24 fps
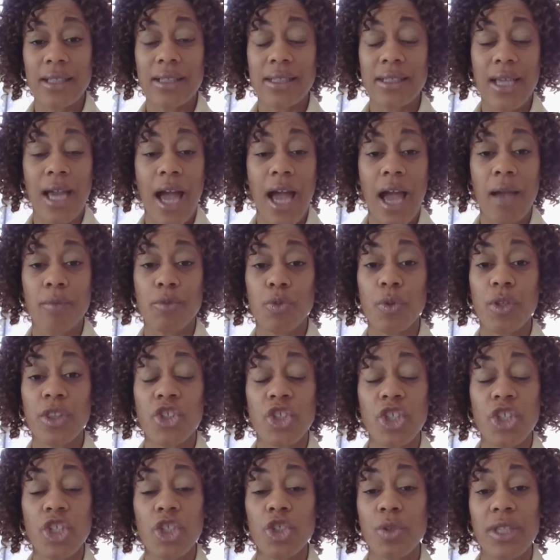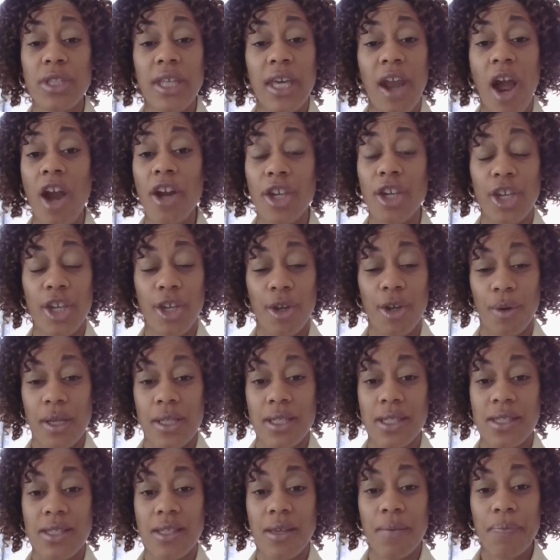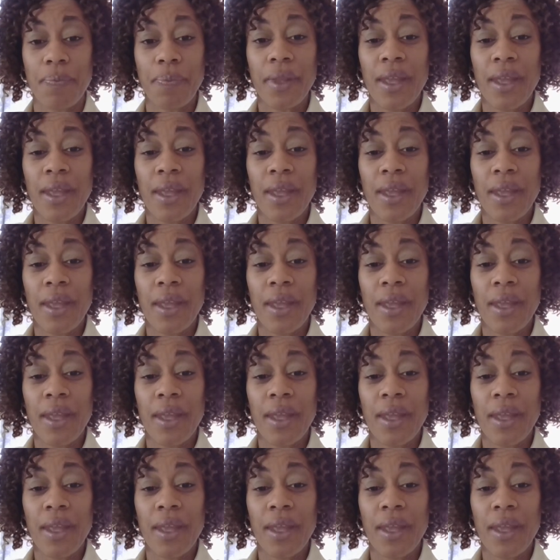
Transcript: of times with children that are curious,